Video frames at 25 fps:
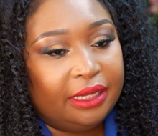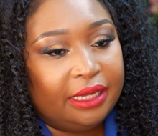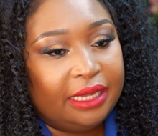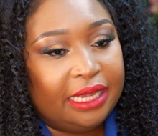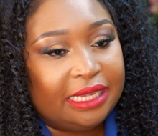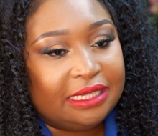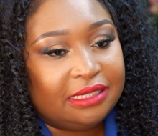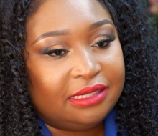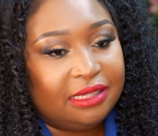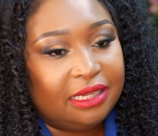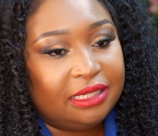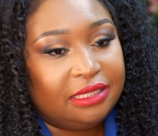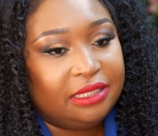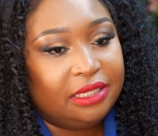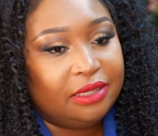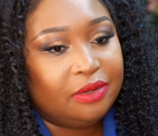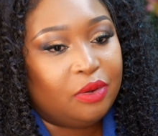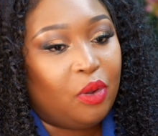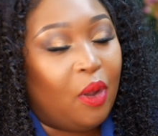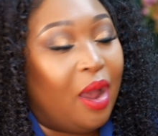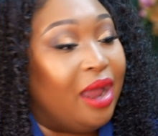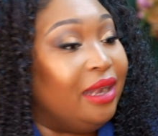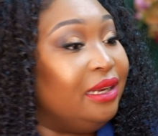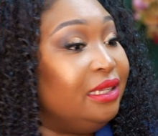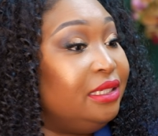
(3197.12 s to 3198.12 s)
a certain
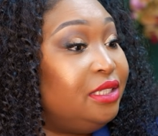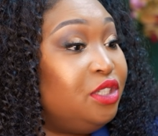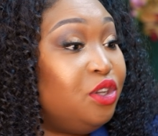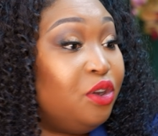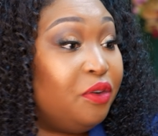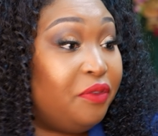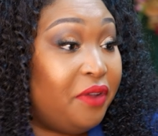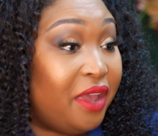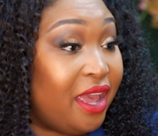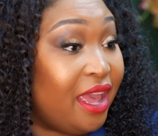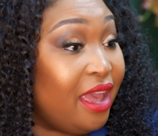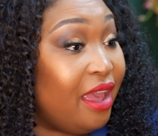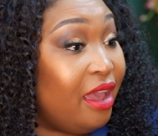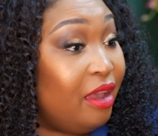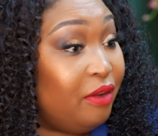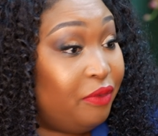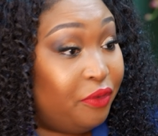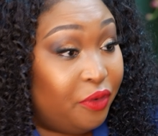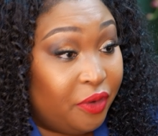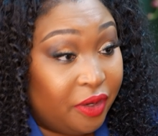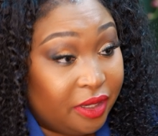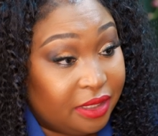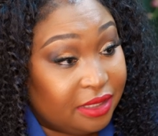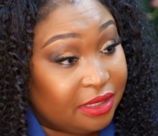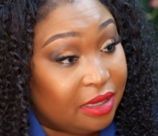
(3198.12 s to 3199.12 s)
quality of hair,
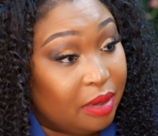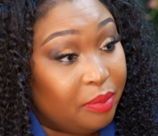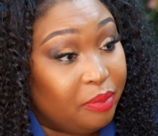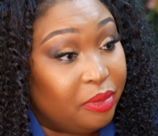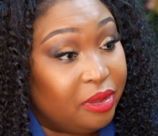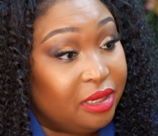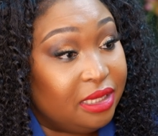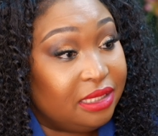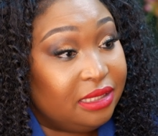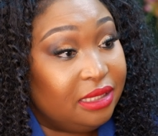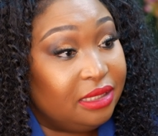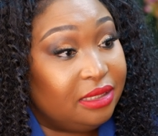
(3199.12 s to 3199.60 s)
for example,